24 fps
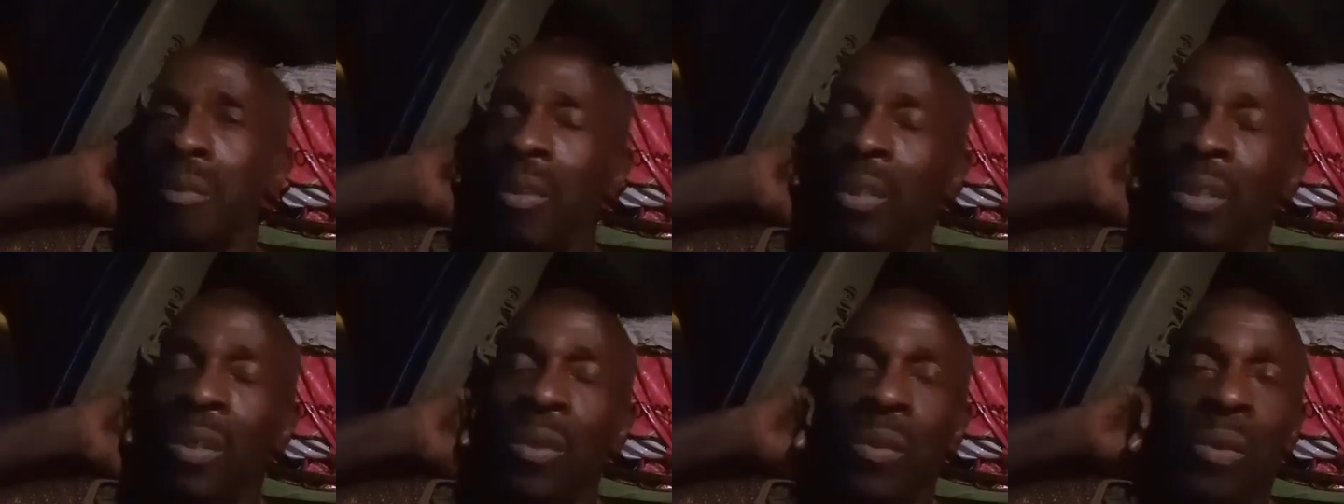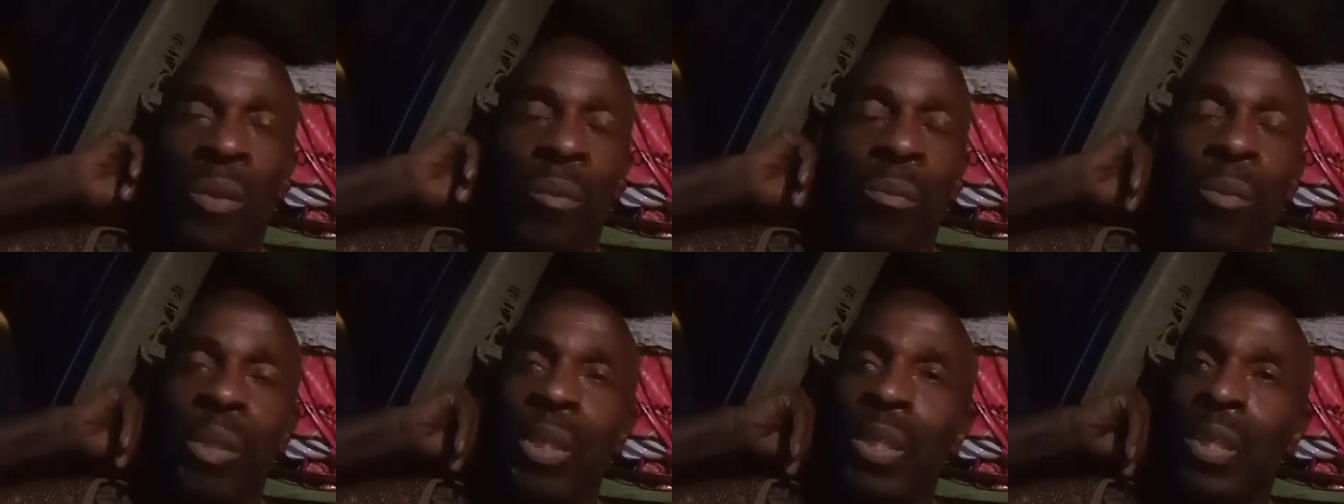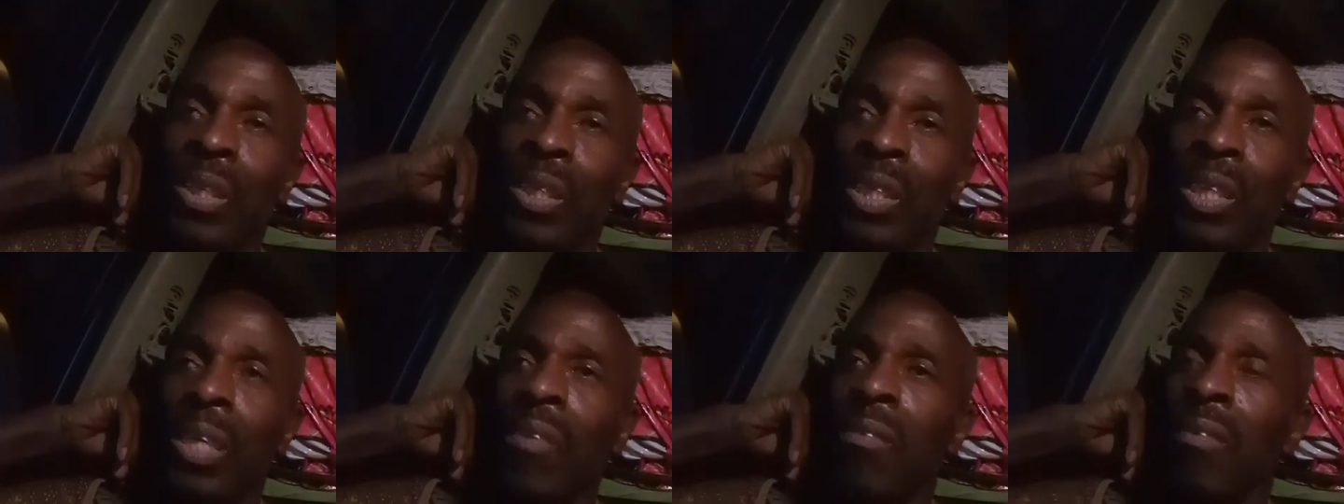you know, I
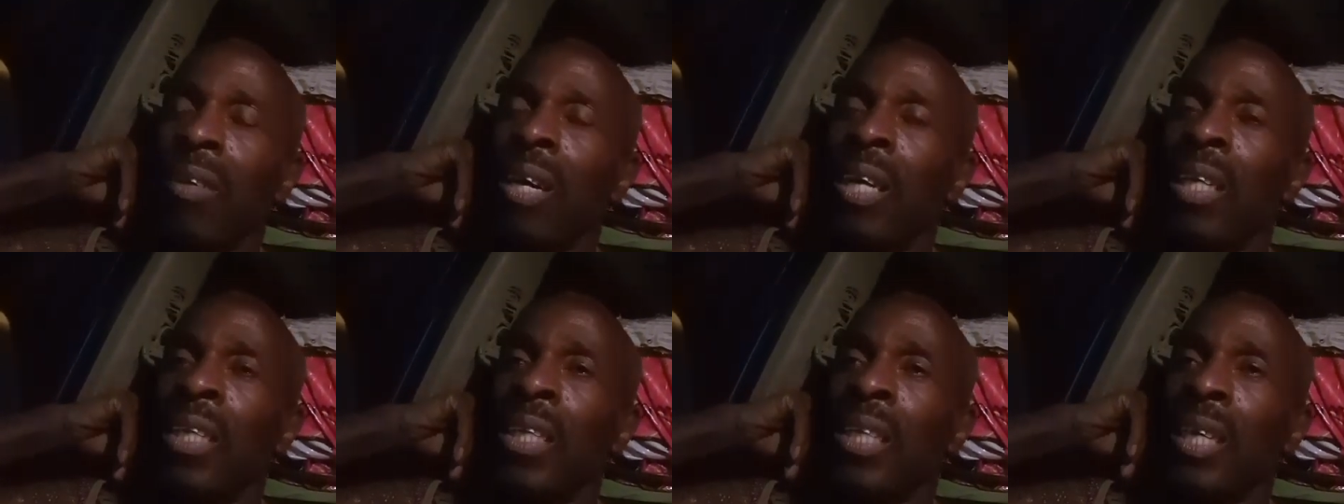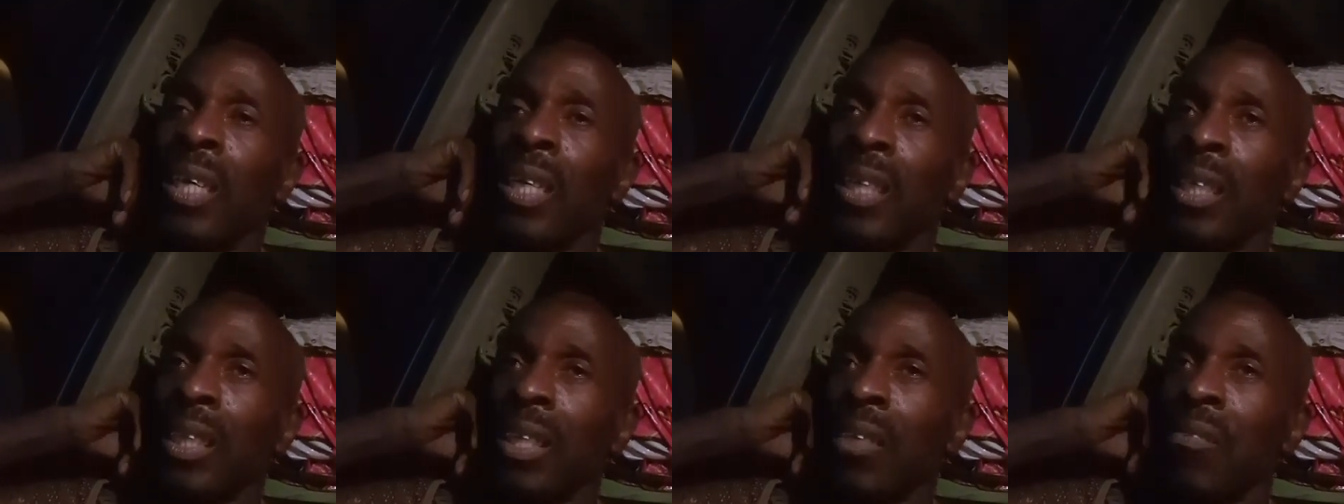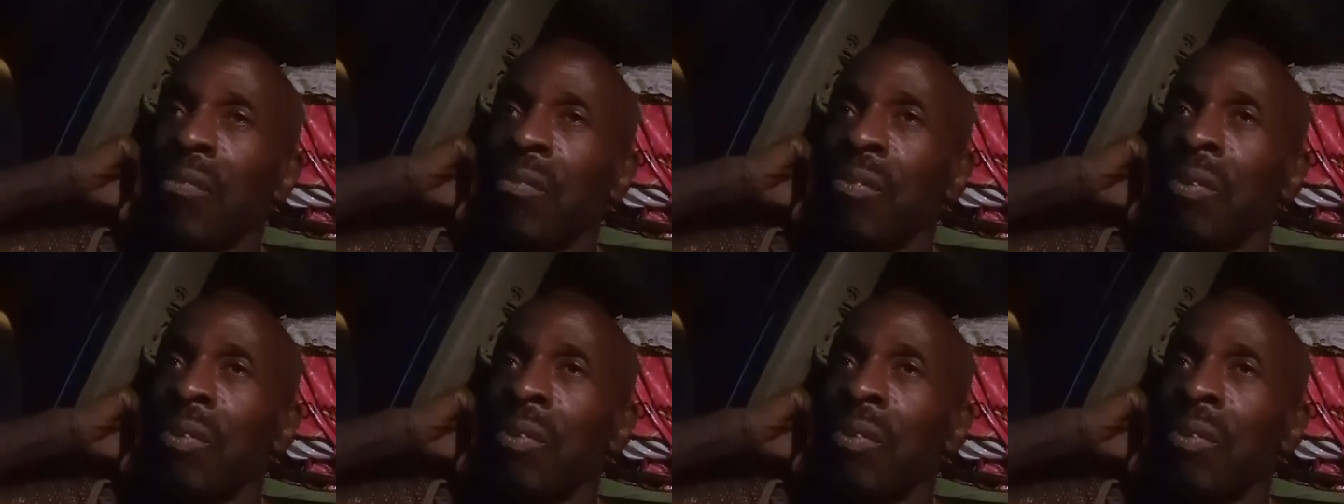just give God thanks.